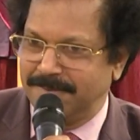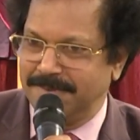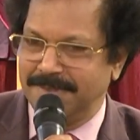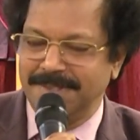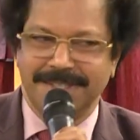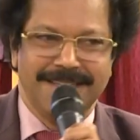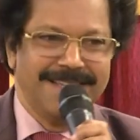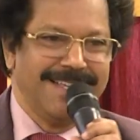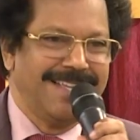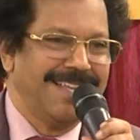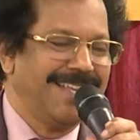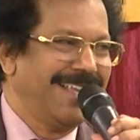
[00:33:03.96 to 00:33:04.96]

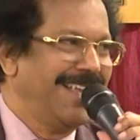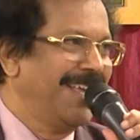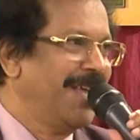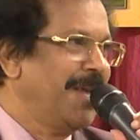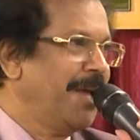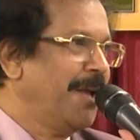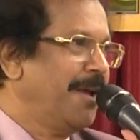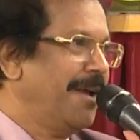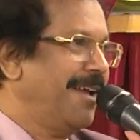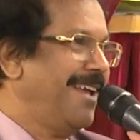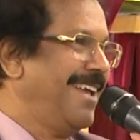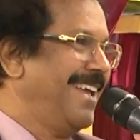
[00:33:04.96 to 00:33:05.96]

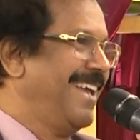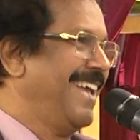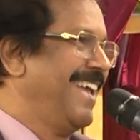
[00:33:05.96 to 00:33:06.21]
Nothing is said.